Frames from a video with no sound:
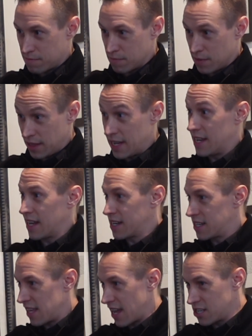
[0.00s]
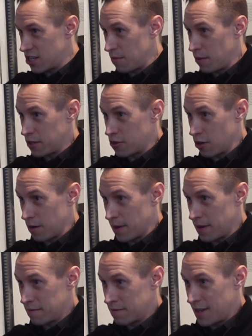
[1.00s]
leading into the NCAA
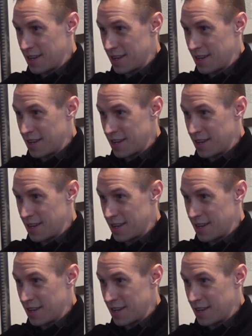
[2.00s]
tournament.